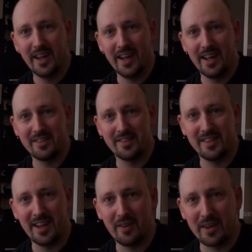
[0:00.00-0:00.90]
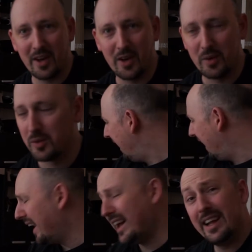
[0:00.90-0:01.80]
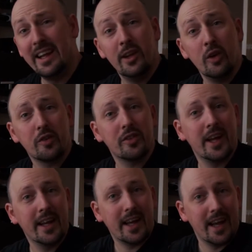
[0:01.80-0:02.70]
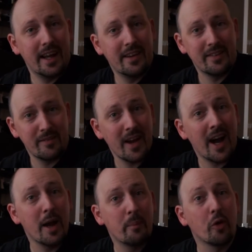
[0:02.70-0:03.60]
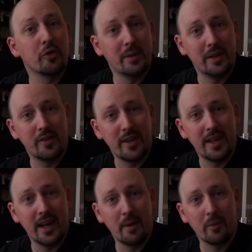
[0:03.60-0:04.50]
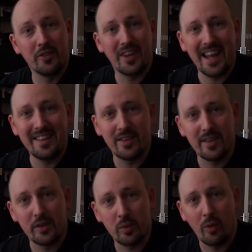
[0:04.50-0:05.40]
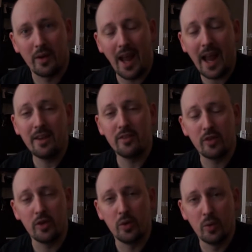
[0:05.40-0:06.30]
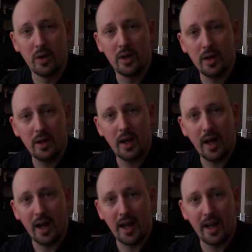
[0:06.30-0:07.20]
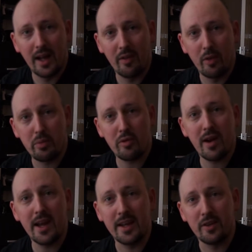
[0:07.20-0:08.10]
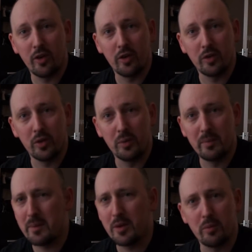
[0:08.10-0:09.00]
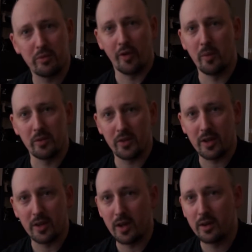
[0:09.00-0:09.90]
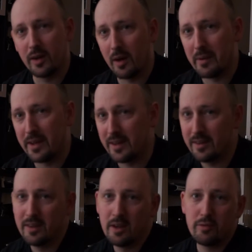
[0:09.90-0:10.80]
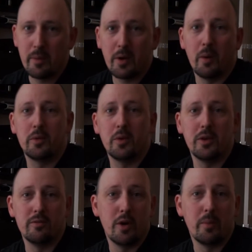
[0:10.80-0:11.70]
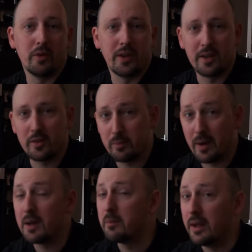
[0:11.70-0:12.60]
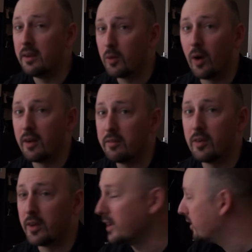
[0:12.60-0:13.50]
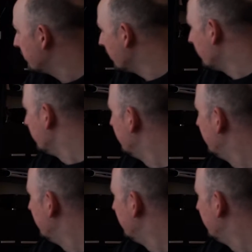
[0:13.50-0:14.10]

to see how it goes. It looks like there's a very high possibility I'm going to enter this one into the parade, or maybe do a performance, I don't know. I mean, RoboCop doing the robot dance might be quite funny, so